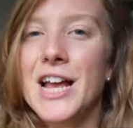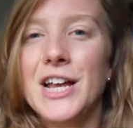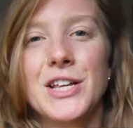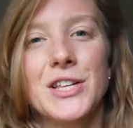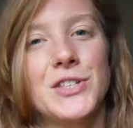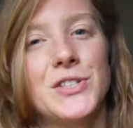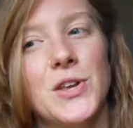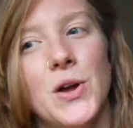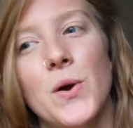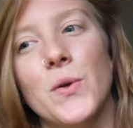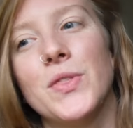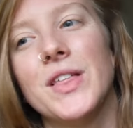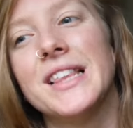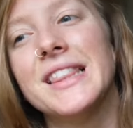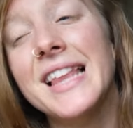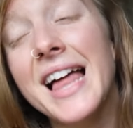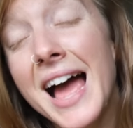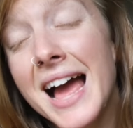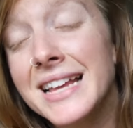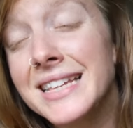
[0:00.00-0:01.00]
So the
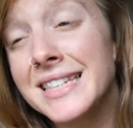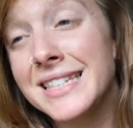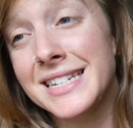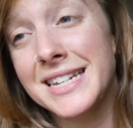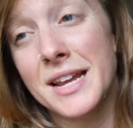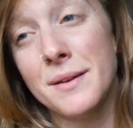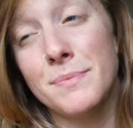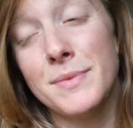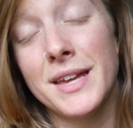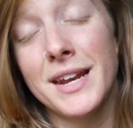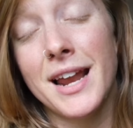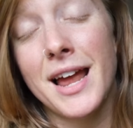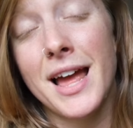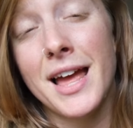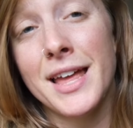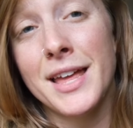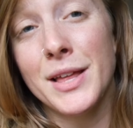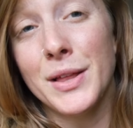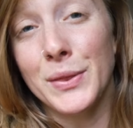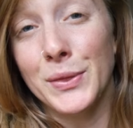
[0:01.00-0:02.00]
last tip that
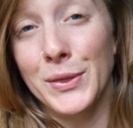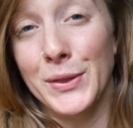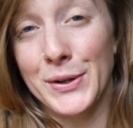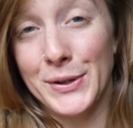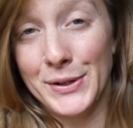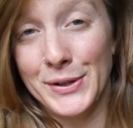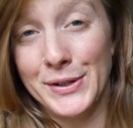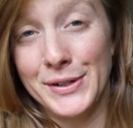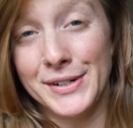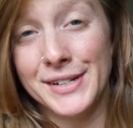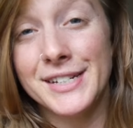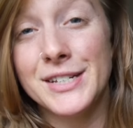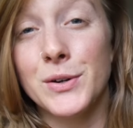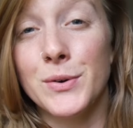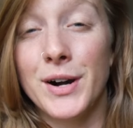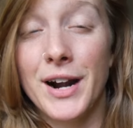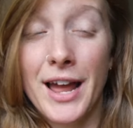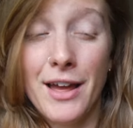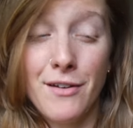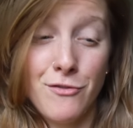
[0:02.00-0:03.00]
I learned
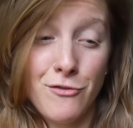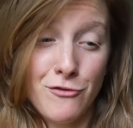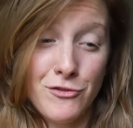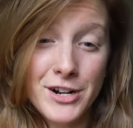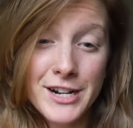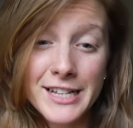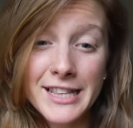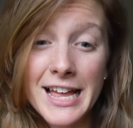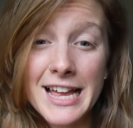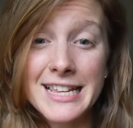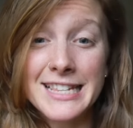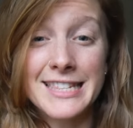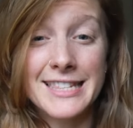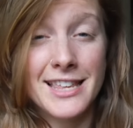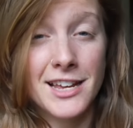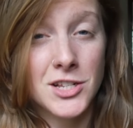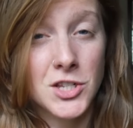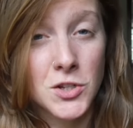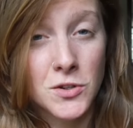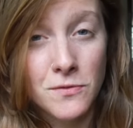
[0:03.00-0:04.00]
or have realized
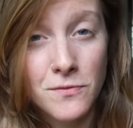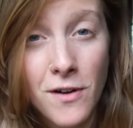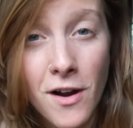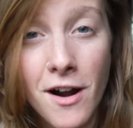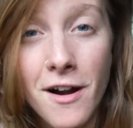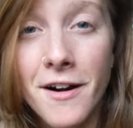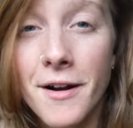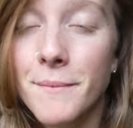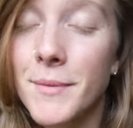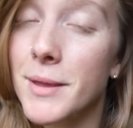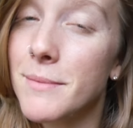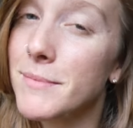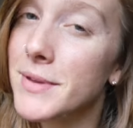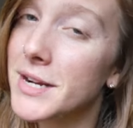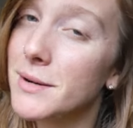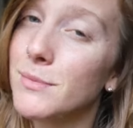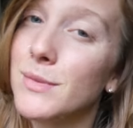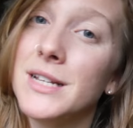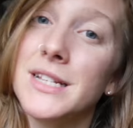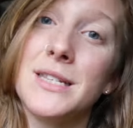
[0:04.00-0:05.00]
thus far on my
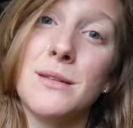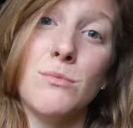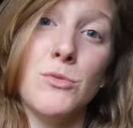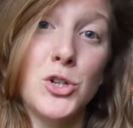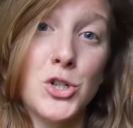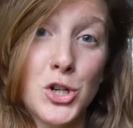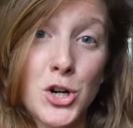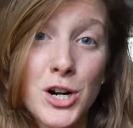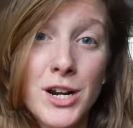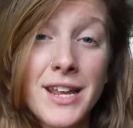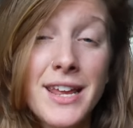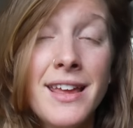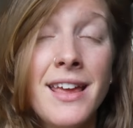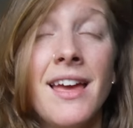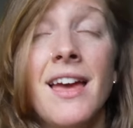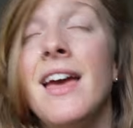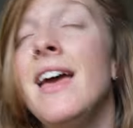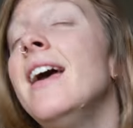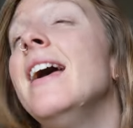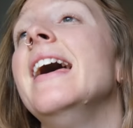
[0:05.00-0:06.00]
minimalism journey,